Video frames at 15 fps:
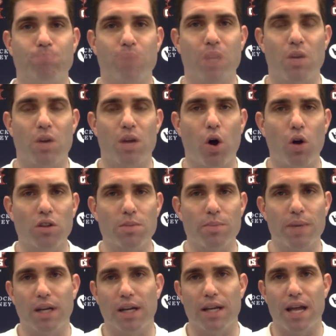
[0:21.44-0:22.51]

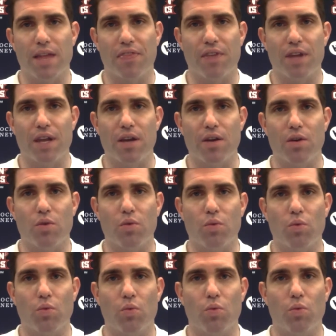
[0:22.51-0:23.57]
Ultimately, I think
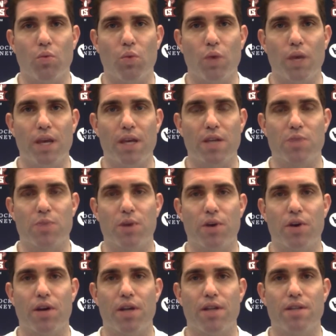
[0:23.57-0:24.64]
we
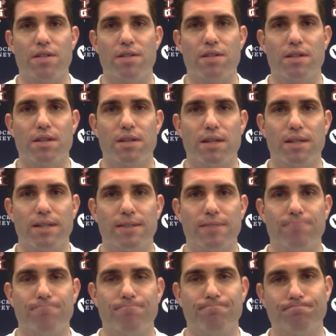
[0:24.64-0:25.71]
experienced
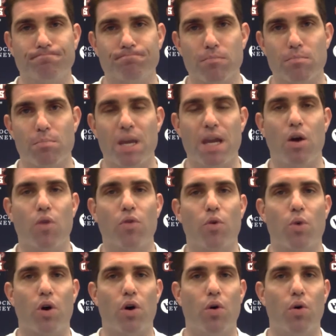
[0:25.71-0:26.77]
being on the
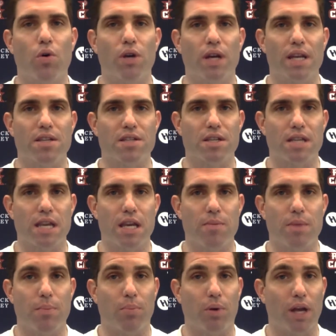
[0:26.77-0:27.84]
road against a team
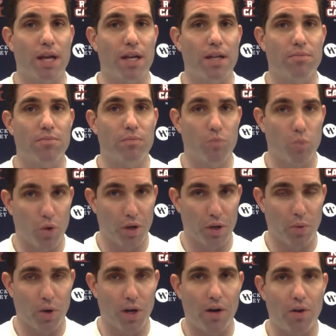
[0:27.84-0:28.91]
that played really
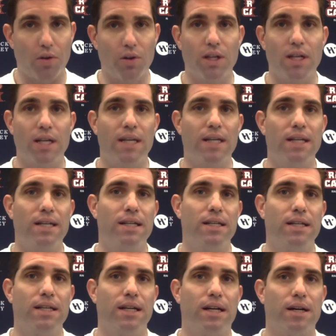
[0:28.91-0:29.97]
well.
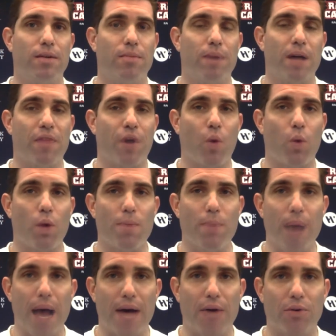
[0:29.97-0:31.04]
I thought we
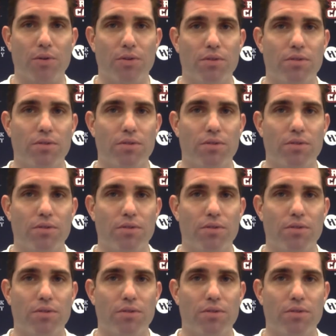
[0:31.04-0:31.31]
battled.